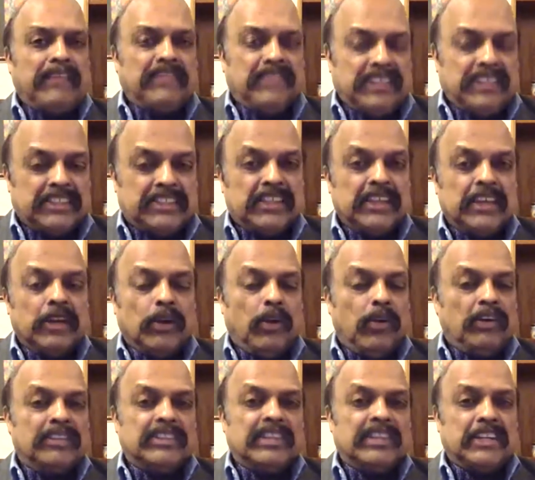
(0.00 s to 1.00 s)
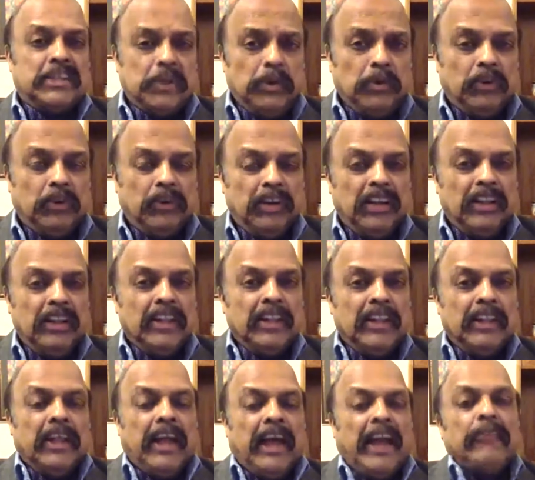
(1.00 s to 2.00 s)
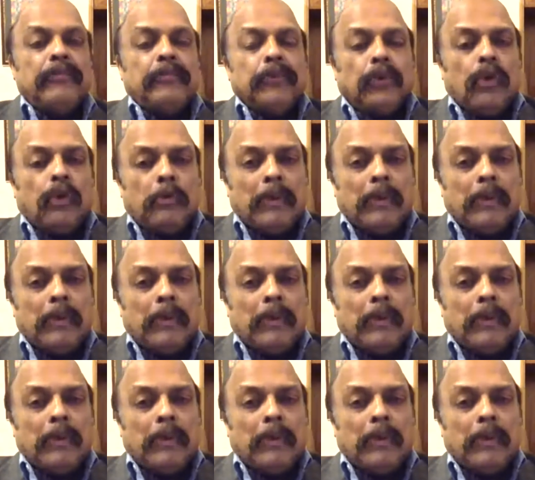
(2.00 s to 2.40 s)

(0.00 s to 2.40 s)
5 seats, Congress had 2. And if you